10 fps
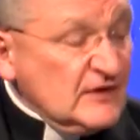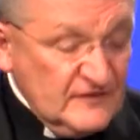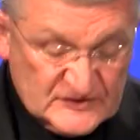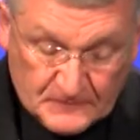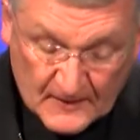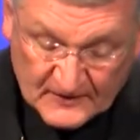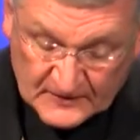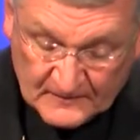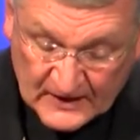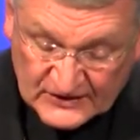of his
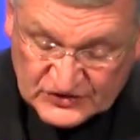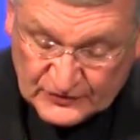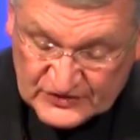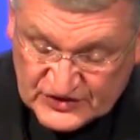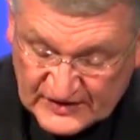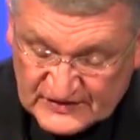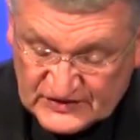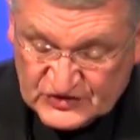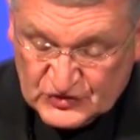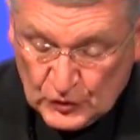public ministry,
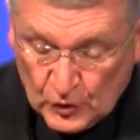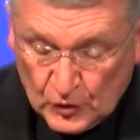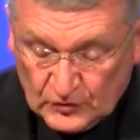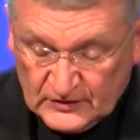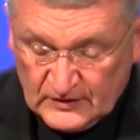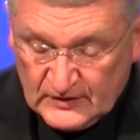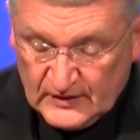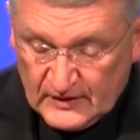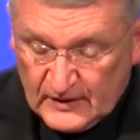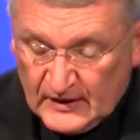Jesus told
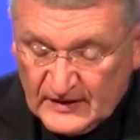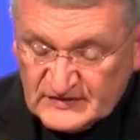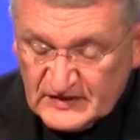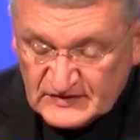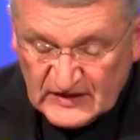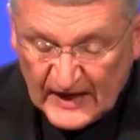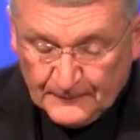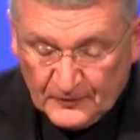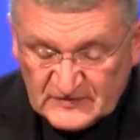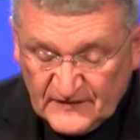his
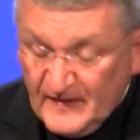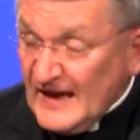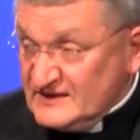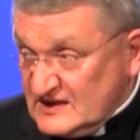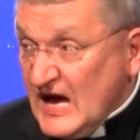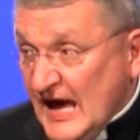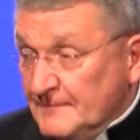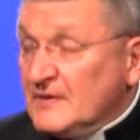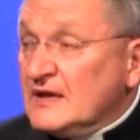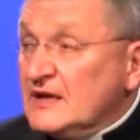disciples of that
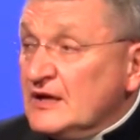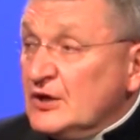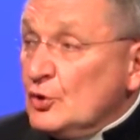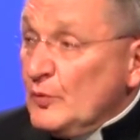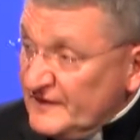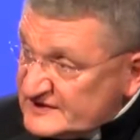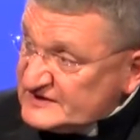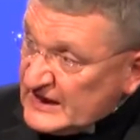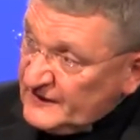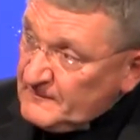time when the
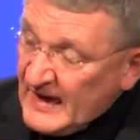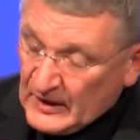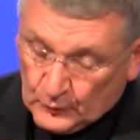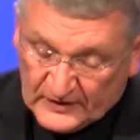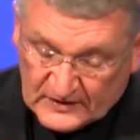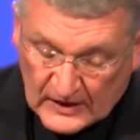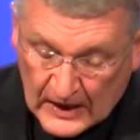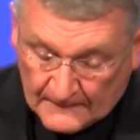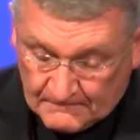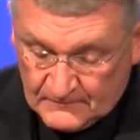Son of Man would
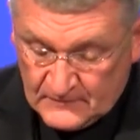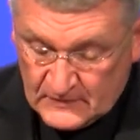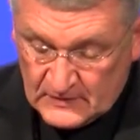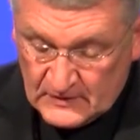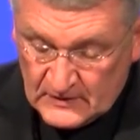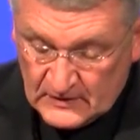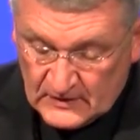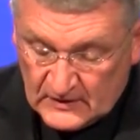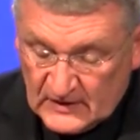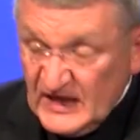come.
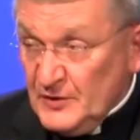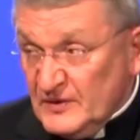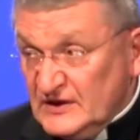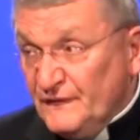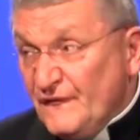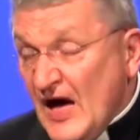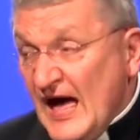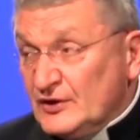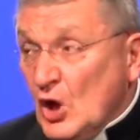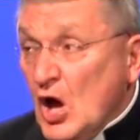He would
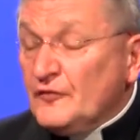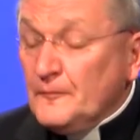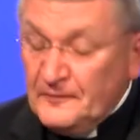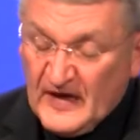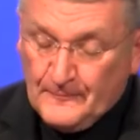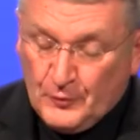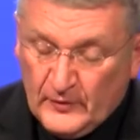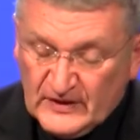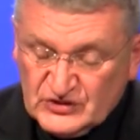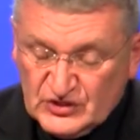divide all the people
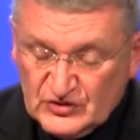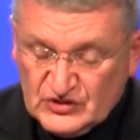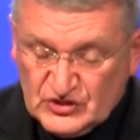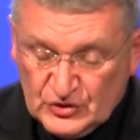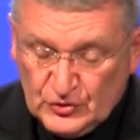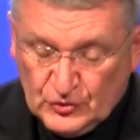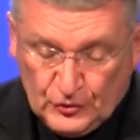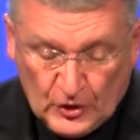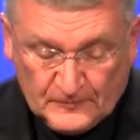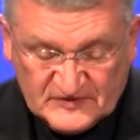into two
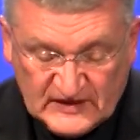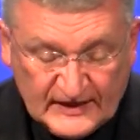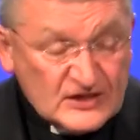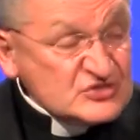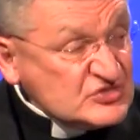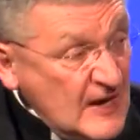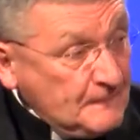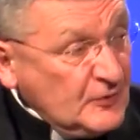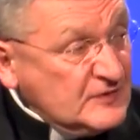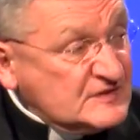groups, like a
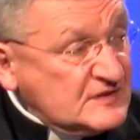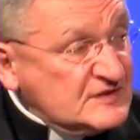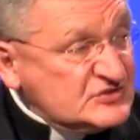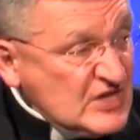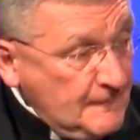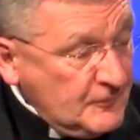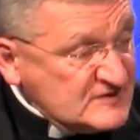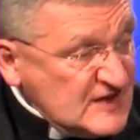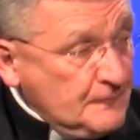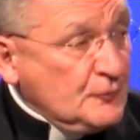shepherd
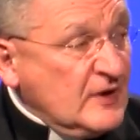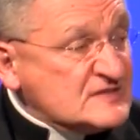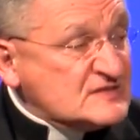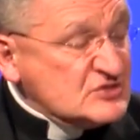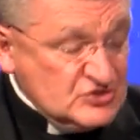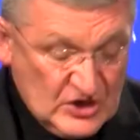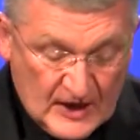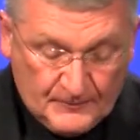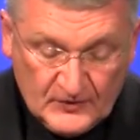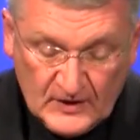separates the
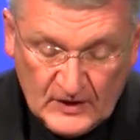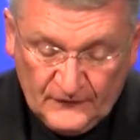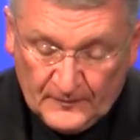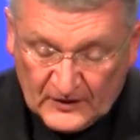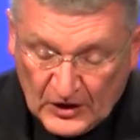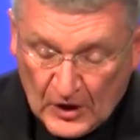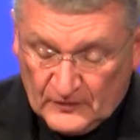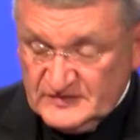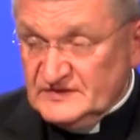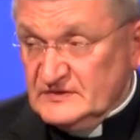sheep from the
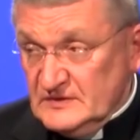goats.